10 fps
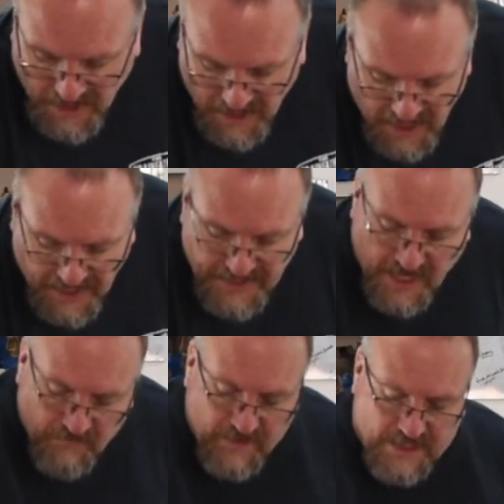and
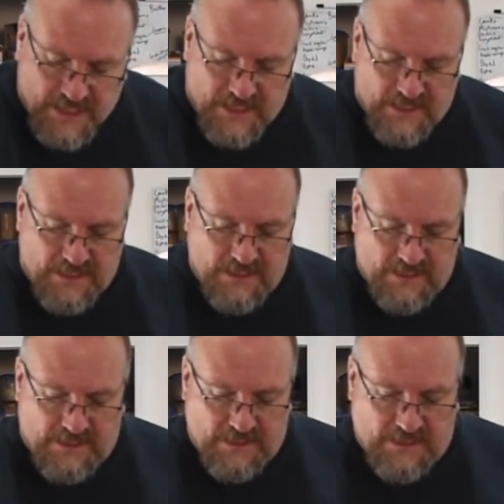then with a
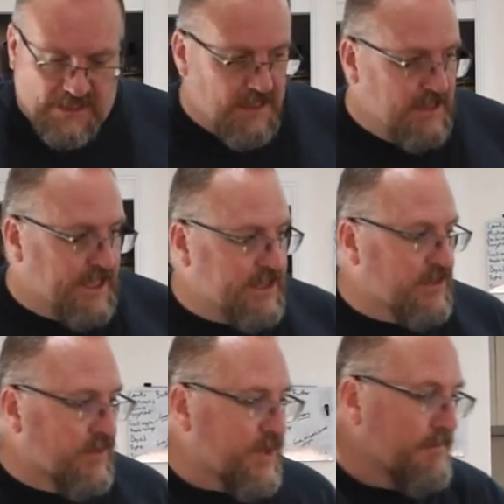
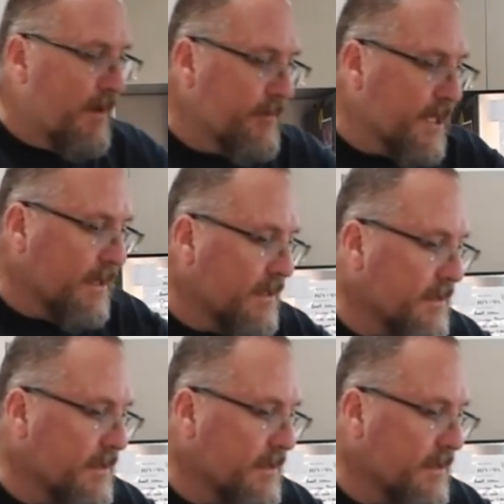digital thermometer